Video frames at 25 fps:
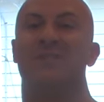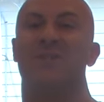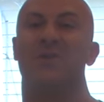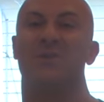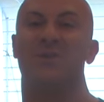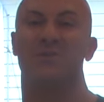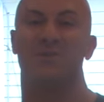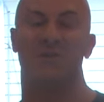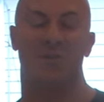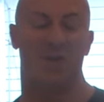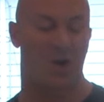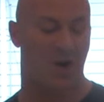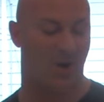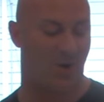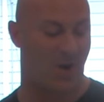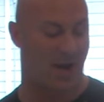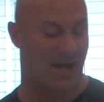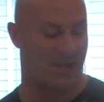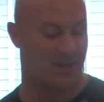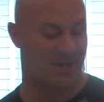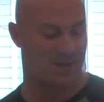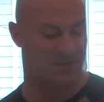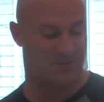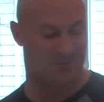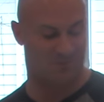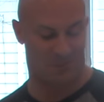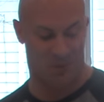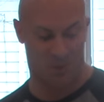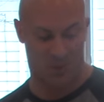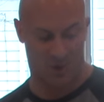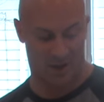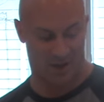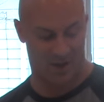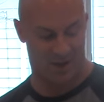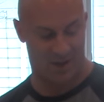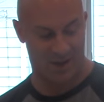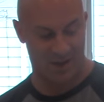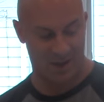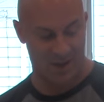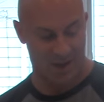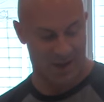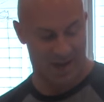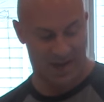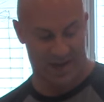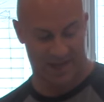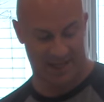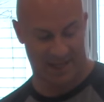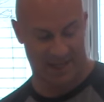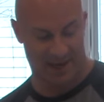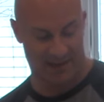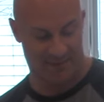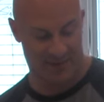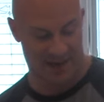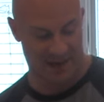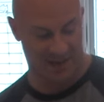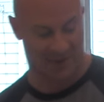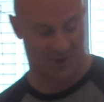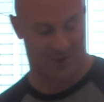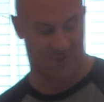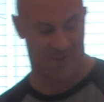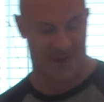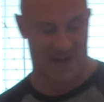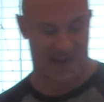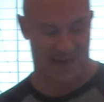years ago at this point, and he gave that to me